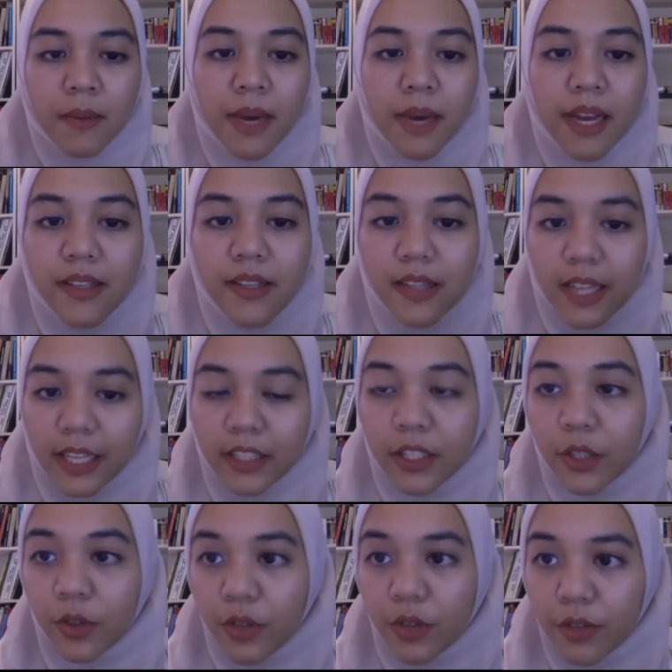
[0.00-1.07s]
by selected
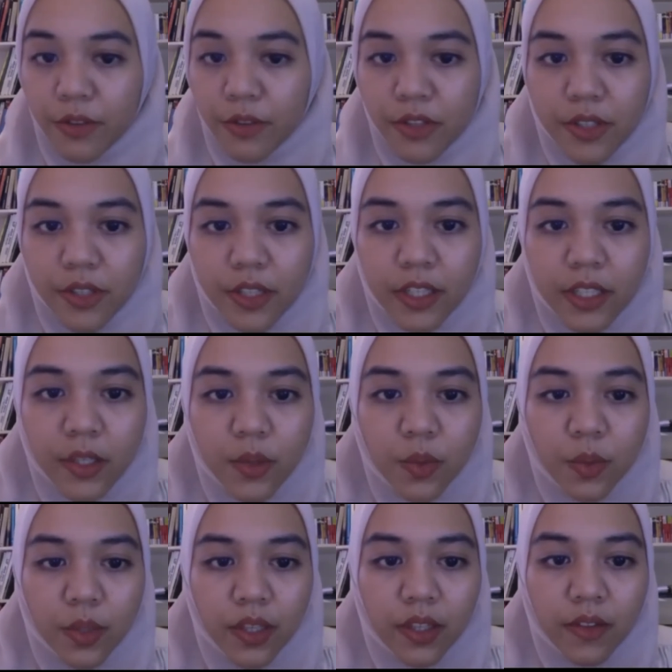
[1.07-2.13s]
universities
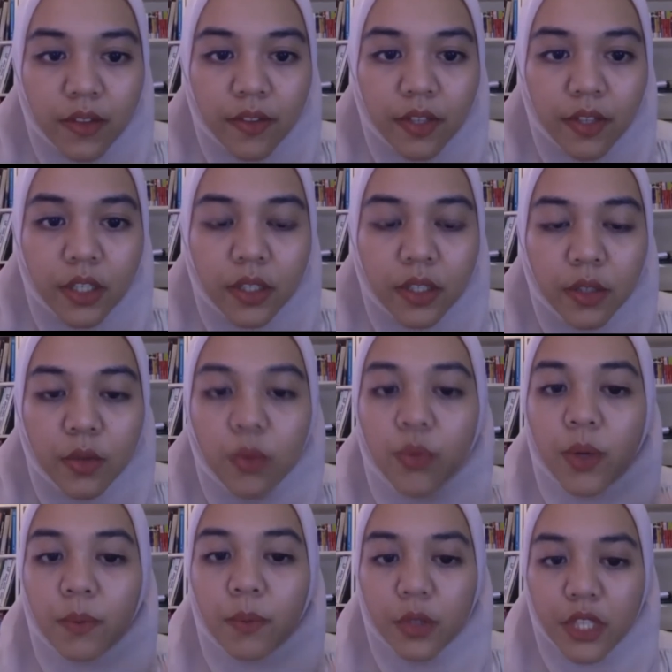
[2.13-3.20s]
with uh, good
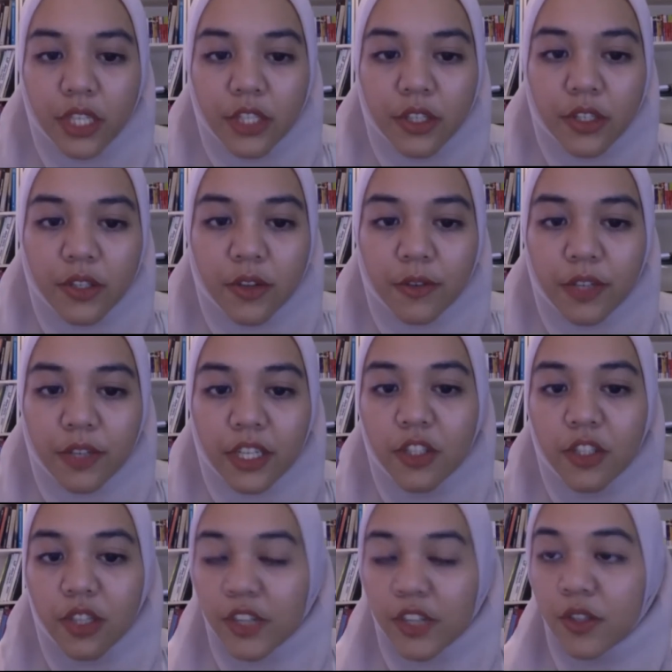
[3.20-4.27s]
reputations of
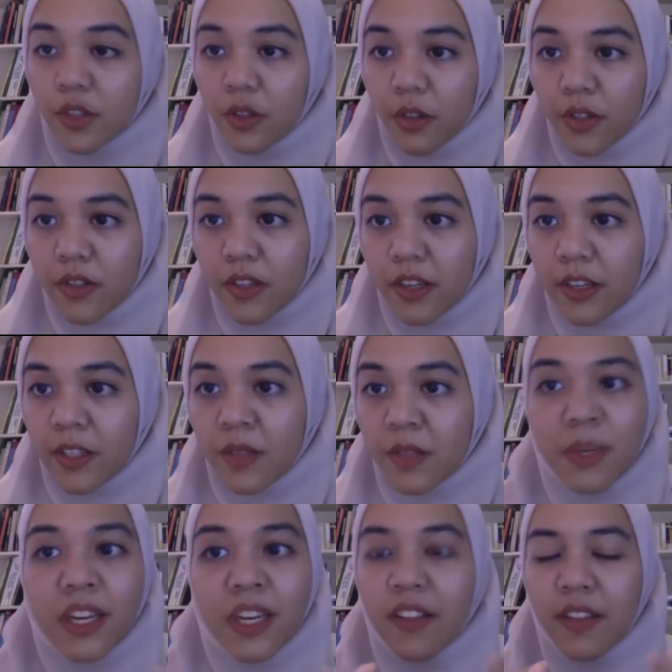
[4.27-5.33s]
international law studies,
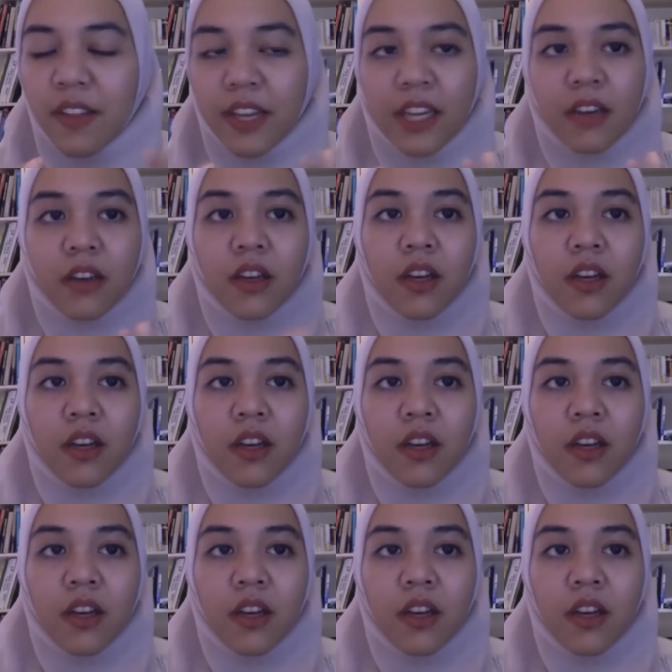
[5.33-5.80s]
meaning that